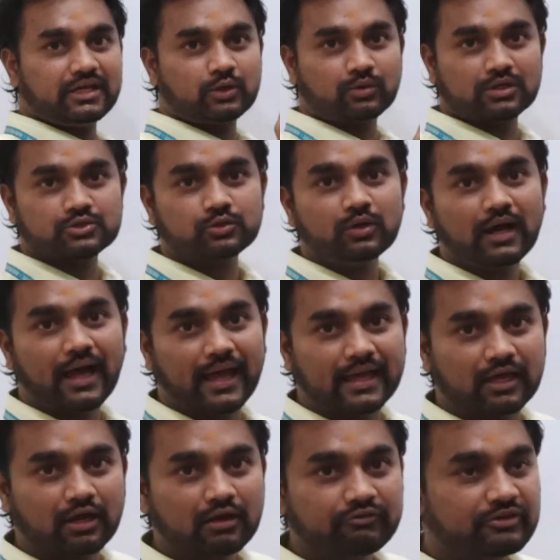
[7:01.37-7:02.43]
equal to
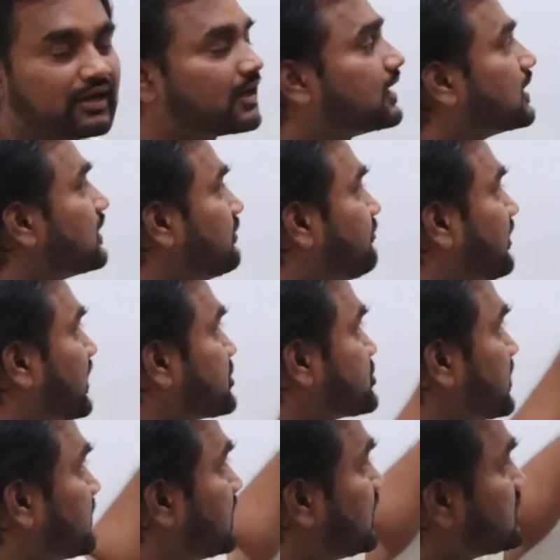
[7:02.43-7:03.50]
angle of
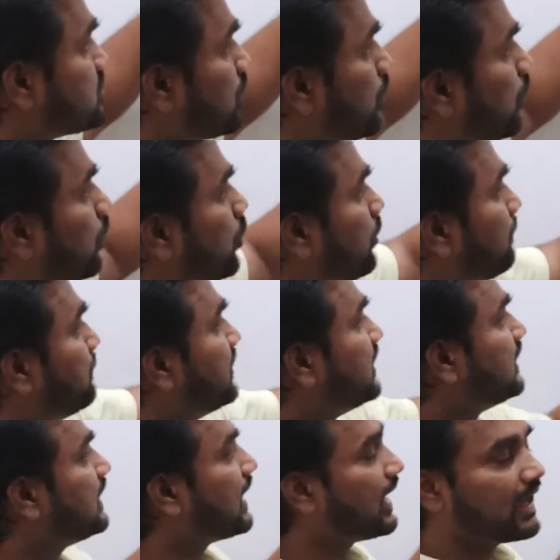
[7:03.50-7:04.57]
reflection, that is
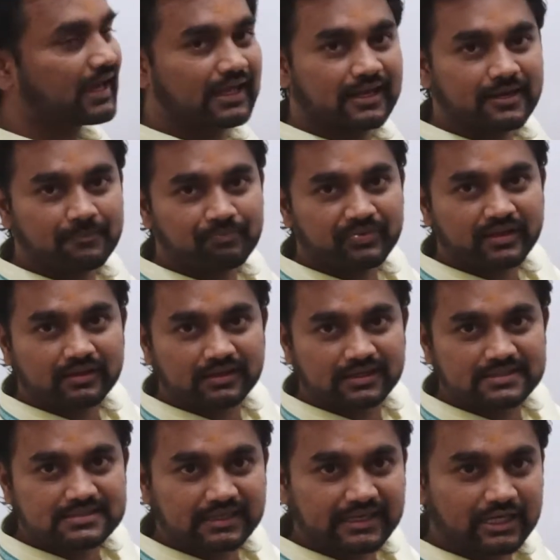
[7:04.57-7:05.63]
OBN
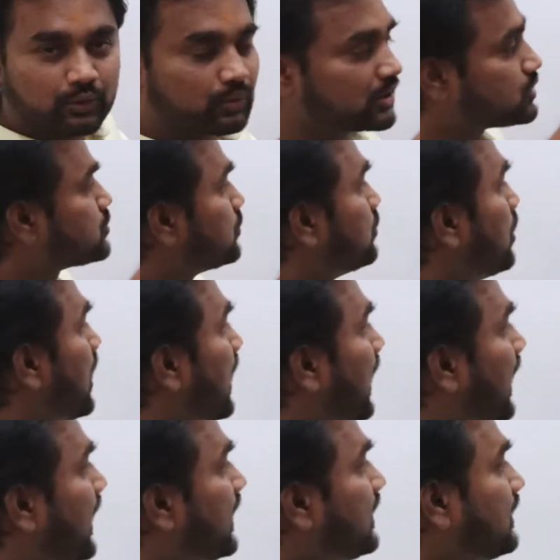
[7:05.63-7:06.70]
is equal to
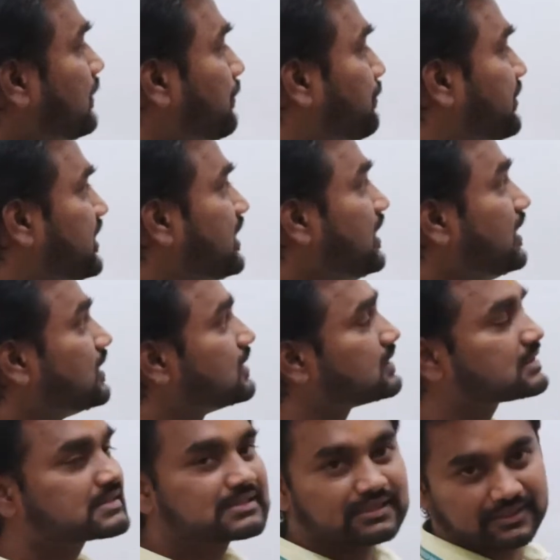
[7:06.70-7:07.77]

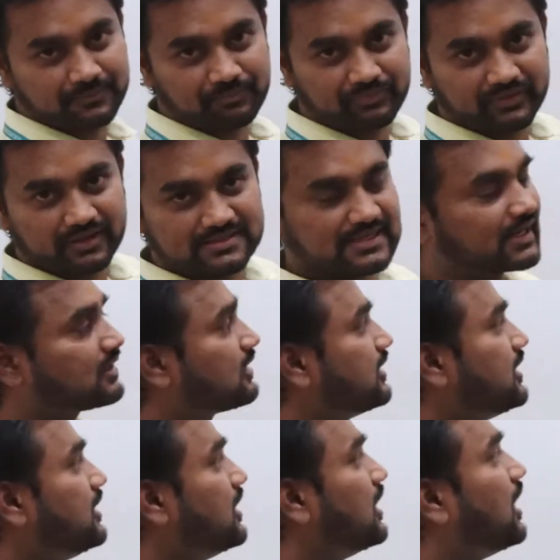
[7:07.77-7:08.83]
NBC. Is that clear?